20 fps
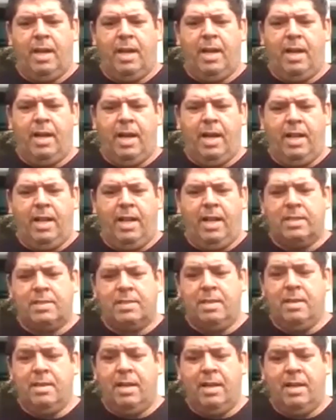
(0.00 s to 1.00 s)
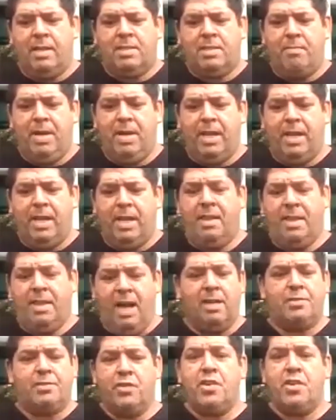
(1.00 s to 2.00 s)
and it's a many
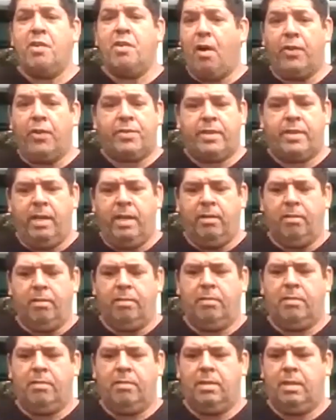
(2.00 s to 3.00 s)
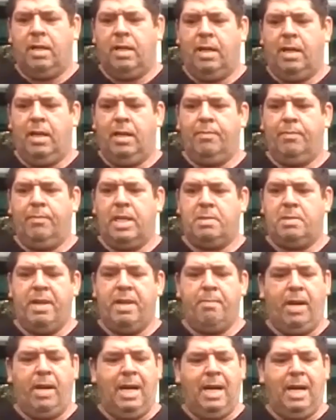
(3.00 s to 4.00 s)
thousand-year-old skill that's
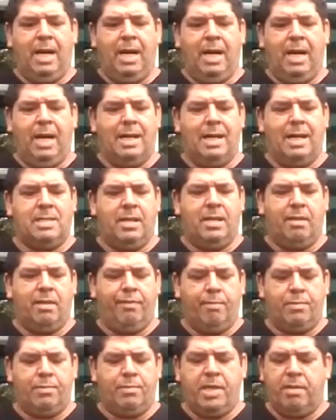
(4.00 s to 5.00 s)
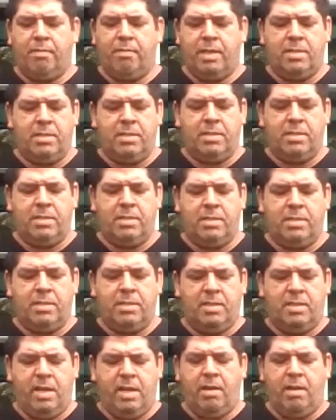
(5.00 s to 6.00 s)
been passed down from generations to generations.